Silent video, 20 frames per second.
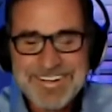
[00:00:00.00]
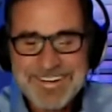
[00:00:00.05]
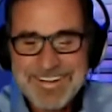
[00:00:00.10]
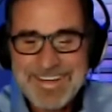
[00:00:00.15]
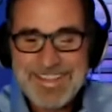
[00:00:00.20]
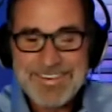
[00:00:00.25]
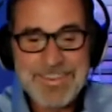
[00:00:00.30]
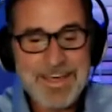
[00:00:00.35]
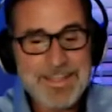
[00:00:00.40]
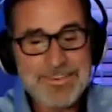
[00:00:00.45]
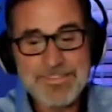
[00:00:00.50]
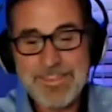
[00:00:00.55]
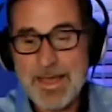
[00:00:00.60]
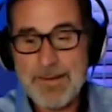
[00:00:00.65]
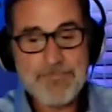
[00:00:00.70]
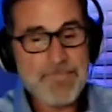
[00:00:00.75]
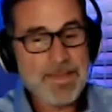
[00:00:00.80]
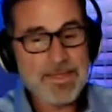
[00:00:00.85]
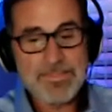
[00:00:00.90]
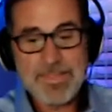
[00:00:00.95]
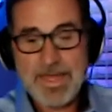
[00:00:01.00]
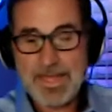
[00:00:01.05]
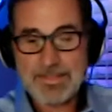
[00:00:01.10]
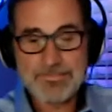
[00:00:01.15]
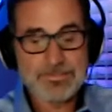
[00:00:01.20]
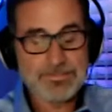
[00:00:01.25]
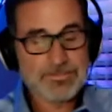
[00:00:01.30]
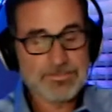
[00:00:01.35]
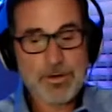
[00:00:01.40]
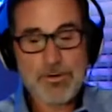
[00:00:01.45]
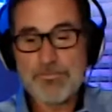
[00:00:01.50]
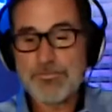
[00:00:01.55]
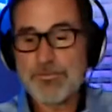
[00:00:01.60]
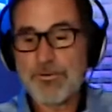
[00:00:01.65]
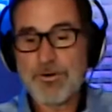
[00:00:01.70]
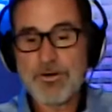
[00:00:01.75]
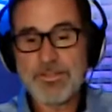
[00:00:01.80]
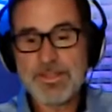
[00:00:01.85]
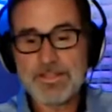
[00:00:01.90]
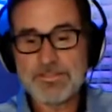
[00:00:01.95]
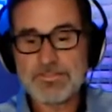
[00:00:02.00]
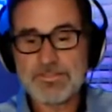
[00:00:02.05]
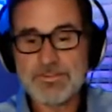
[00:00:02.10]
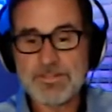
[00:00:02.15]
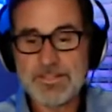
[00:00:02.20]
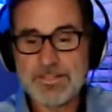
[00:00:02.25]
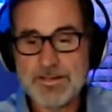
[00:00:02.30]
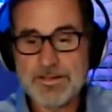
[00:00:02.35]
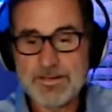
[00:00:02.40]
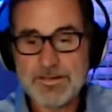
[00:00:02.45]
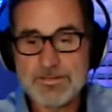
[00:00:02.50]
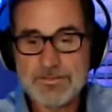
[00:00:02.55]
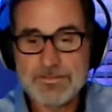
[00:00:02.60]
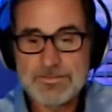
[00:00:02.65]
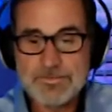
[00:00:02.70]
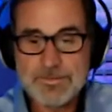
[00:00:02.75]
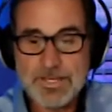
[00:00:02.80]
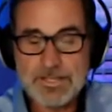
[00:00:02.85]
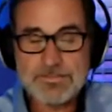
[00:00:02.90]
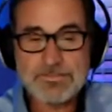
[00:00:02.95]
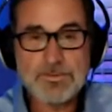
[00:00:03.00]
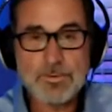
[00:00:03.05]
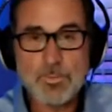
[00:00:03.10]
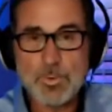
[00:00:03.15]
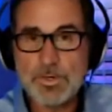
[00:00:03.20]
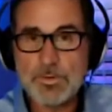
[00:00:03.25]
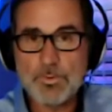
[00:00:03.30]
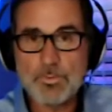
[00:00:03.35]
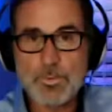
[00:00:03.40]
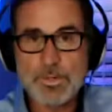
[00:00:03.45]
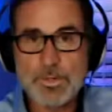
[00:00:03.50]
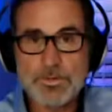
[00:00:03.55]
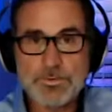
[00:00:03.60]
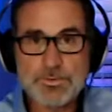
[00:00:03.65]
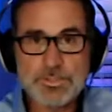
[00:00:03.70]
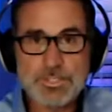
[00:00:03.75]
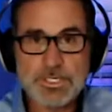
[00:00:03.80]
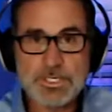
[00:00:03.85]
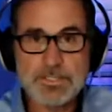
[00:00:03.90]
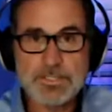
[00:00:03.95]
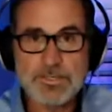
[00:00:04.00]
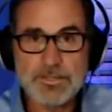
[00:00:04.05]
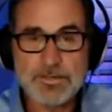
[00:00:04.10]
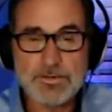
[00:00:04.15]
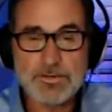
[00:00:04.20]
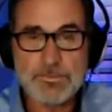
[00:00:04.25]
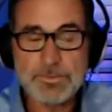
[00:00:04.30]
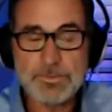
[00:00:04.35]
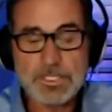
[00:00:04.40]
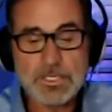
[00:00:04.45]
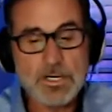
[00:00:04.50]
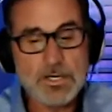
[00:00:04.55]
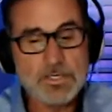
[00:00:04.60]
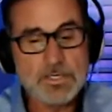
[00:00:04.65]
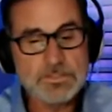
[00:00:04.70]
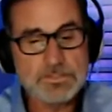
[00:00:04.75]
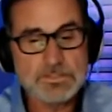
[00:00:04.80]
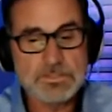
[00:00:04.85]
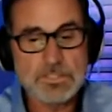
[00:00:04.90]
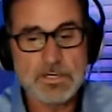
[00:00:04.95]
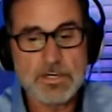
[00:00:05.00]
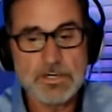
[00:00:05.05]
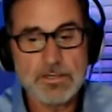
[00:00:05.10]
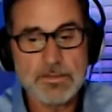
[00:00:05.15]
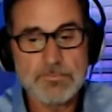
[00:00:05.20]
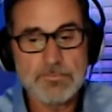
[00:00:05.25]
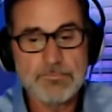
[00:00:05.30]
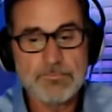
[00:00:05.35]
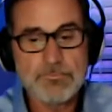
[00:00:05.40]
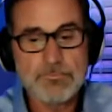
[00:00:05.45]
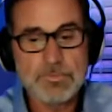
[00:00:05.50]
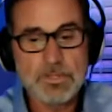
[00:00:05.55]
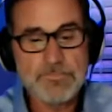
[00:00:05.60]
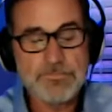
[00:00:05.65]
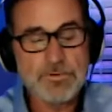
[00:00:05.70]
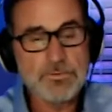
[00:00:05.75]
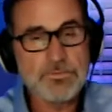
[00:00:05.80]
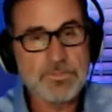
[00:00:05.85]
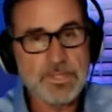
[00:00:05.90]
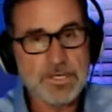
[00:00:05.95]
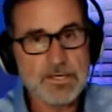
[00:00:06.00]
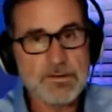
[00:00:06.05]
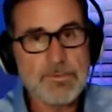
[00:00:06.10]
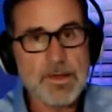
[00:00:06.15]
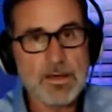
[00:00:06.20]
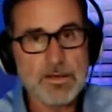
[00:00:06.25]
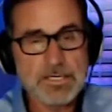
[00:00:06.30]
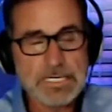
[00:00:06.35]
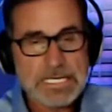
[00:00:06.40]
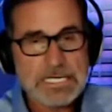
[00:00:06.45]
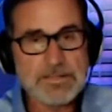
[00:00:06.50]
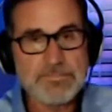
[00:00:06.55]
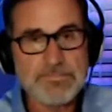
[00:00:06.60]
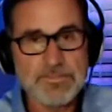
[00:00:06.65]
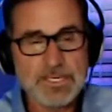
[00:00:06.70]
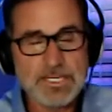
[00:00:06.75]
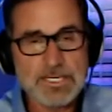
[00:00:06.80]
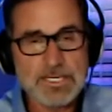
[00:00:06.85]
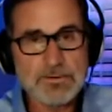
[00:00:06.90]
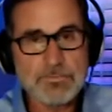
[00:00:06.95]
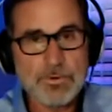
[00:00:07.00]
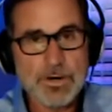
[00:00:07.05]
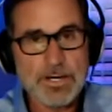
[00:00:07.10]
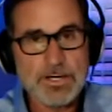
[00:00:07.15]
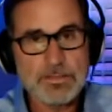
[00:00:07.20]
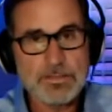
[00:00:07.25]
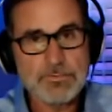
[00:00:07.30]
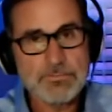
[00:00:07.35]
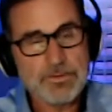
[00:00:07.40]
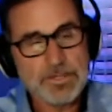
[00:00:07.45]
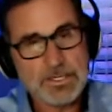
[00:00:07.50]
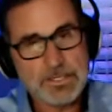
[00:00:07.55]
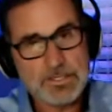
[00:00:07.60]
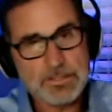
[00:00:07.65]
That's so far. That's the winner chicken dinner because if you think about EV, right, and